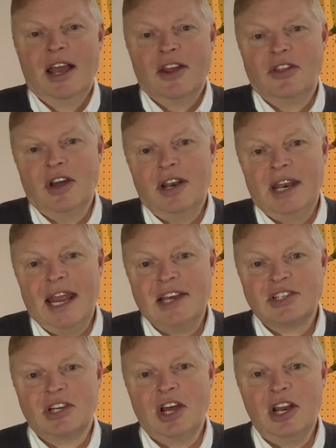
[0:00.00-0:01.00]
then it's
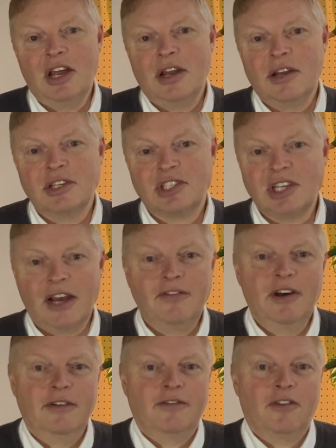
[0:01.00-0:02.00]
going to
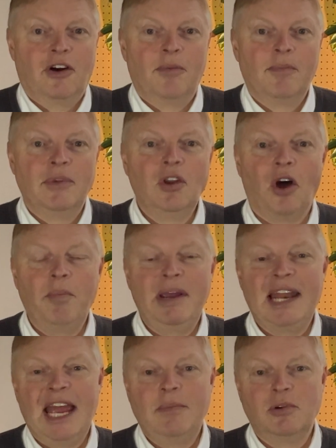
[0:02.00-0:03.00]
suffer from not being
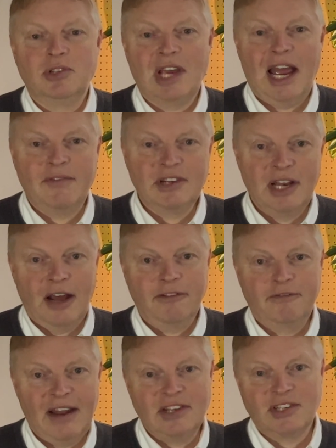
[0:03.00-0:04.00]
able to have
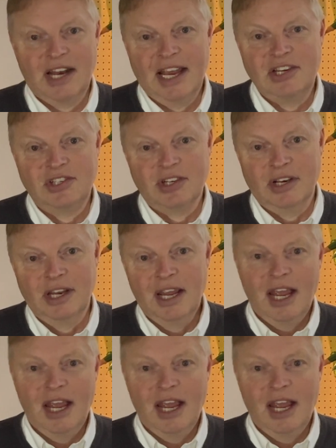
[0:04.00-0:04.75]
enough ventilation,